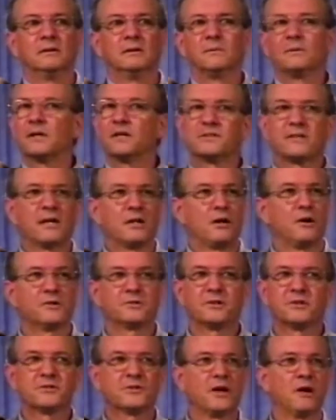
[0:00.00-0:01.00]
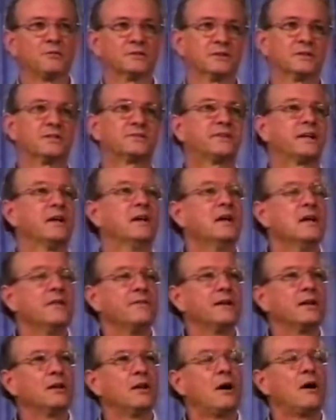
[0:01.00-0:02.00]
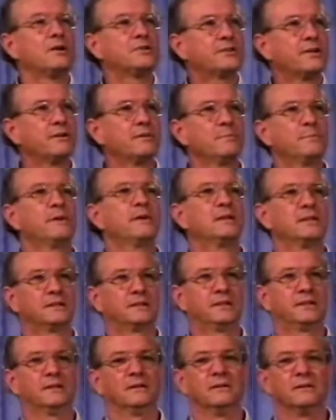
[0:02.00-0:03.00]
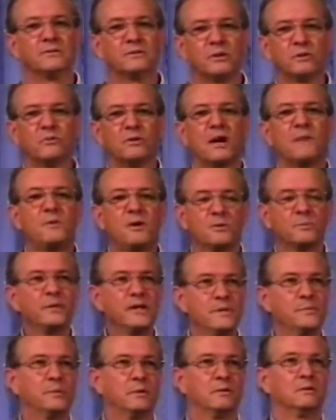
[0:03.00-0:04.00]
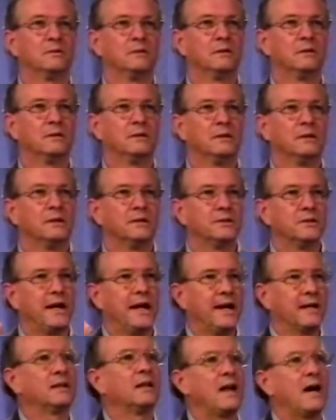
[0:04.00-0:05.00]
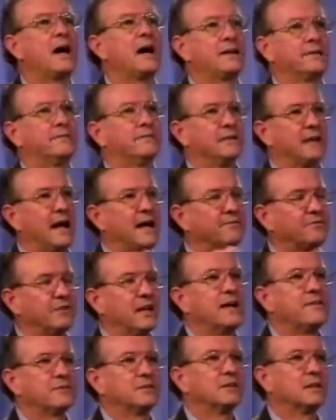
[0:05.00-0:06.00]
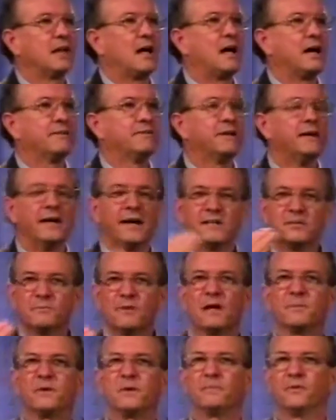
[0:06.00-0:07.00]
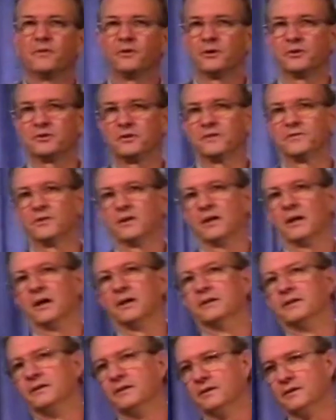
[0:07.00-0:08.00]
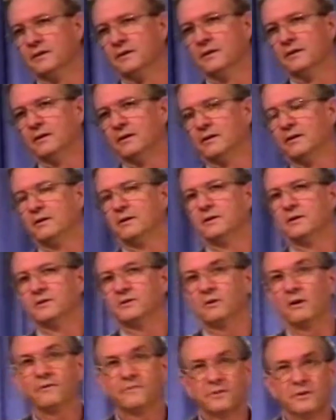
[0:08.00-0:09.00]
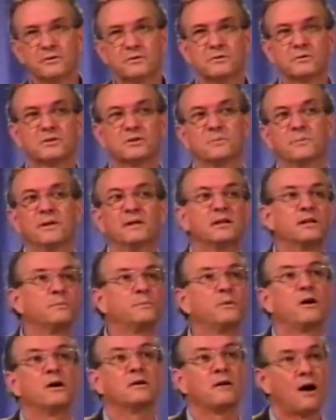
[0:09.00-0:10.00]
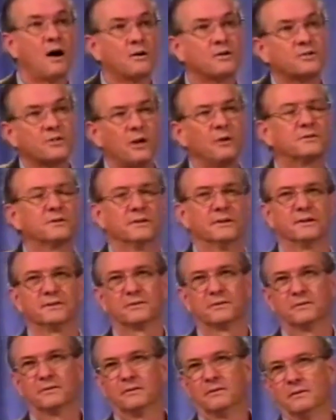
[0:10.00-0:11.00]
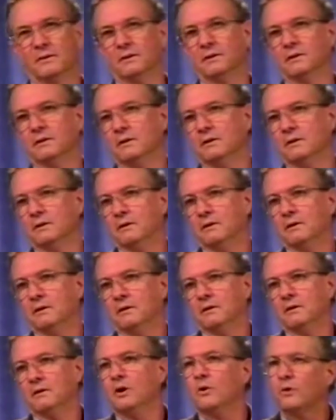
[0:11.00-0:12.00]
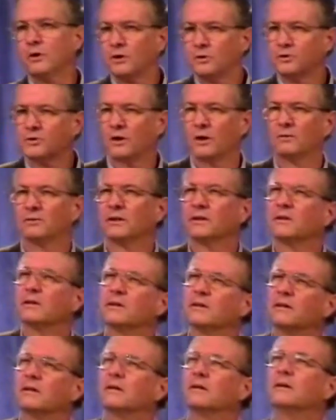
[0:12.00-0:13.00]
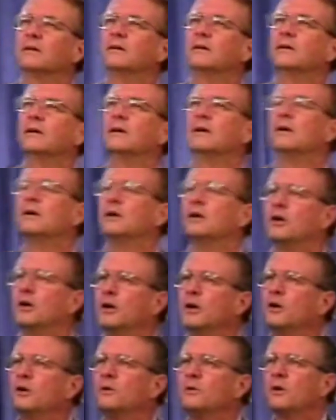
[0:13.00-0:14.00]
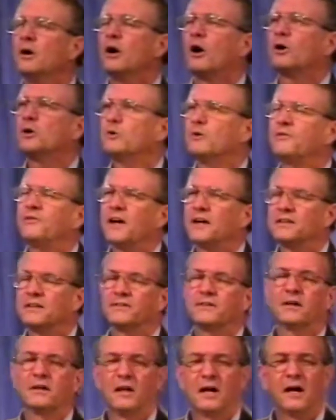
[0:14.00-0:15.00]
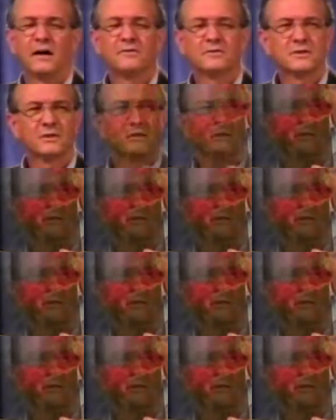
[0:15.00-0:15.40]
Because they lost their saltiness. They're, they lost their ability to rub on people, to add life, add flavor to life, and to make people thirsty for God. So our future is dependent upon our saltiness. Who are you salting? Who are you affecting their lives?